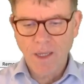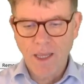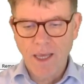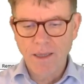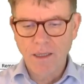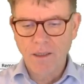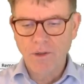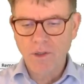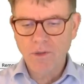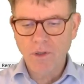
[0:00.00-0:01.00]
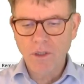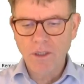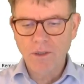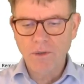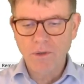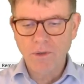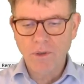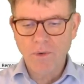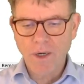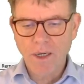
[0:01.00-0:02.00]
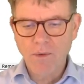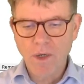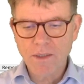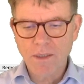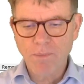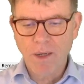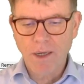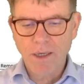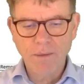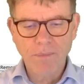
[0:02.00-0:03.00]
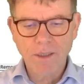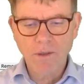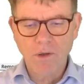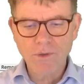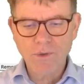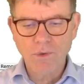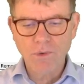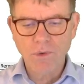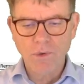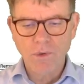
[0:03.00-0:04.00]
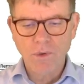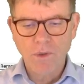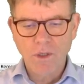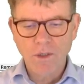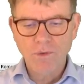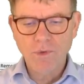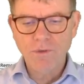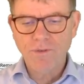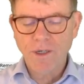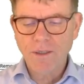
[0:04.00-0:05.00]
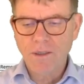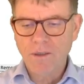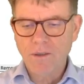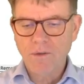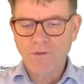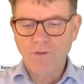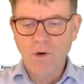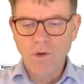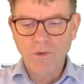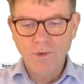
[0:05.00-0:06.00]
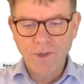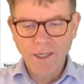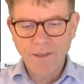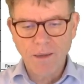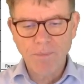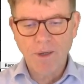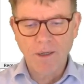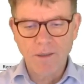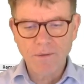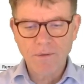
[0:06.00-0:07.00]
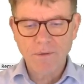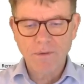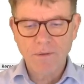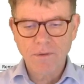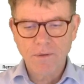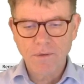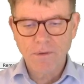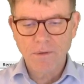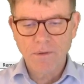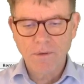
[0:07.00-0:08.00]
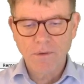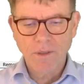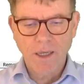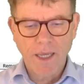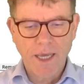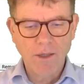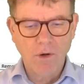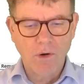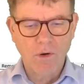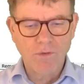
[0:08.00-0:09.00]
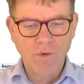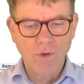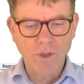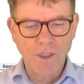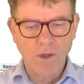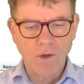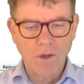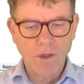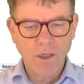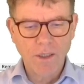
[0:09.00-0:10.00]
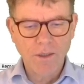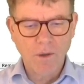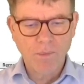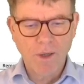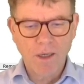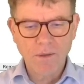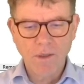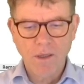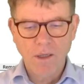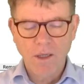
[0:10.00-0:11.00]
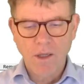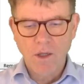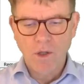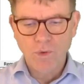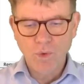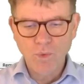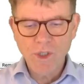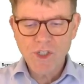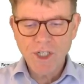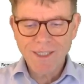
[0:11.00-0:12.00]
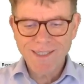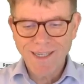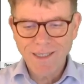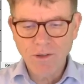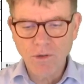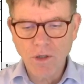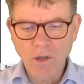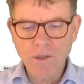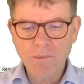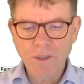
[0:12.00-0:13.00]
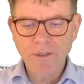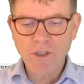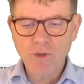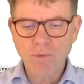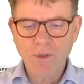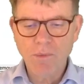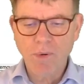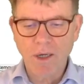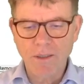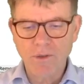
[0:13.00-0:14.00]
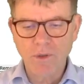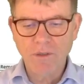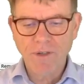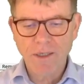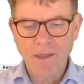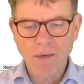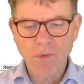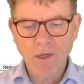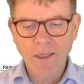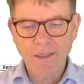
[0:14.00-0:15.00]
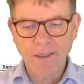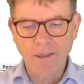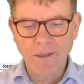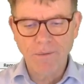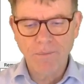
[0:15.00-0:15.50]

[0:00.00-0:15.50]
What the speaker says: And not only the gray was applied, but also you define for the data part and or for the header part to which extent the cosmetic should be applied. So if I double click here,